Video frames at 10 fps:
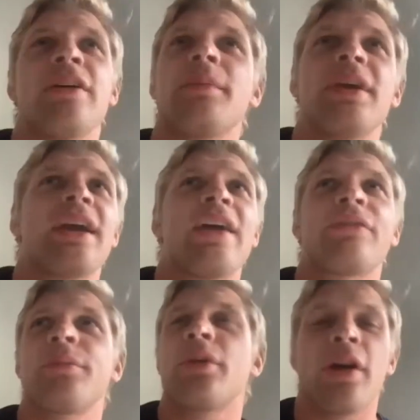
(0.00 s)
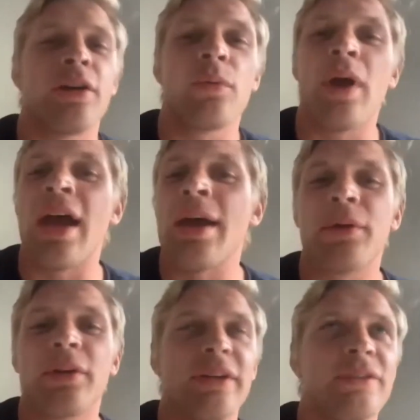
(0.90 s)
a guy from Gardner Webb or
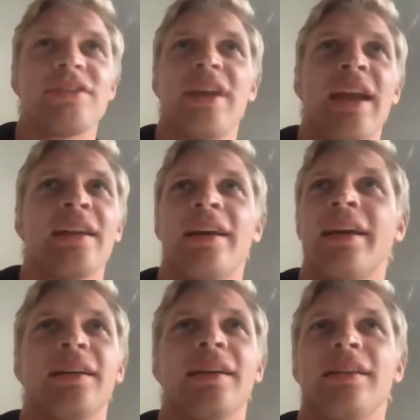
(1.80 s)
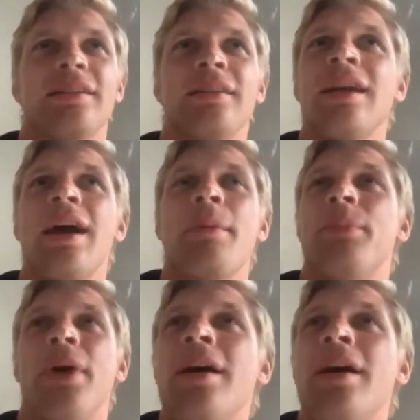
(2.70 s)
Cleveland State, and like they're not
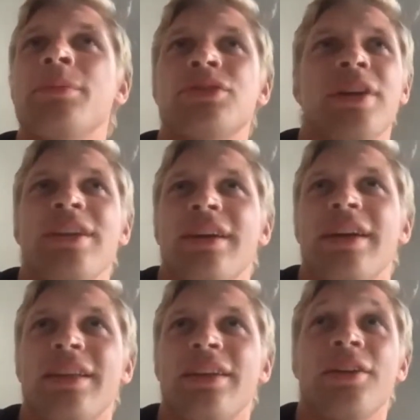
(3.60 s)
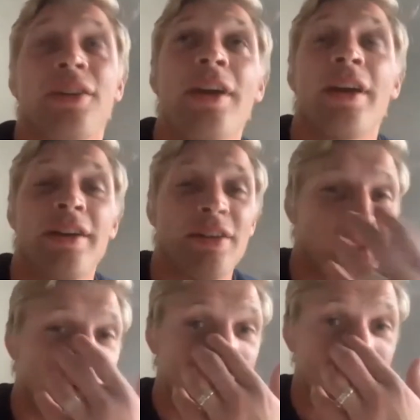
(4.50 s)
bums or anything like that. They're good. They're
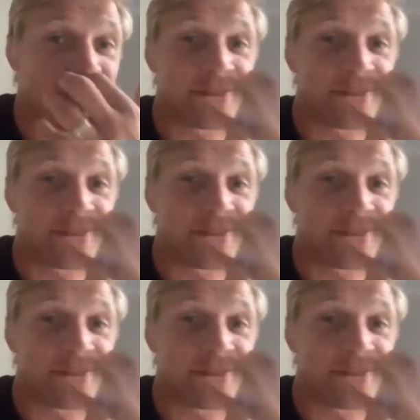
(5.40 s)
good wrestlers.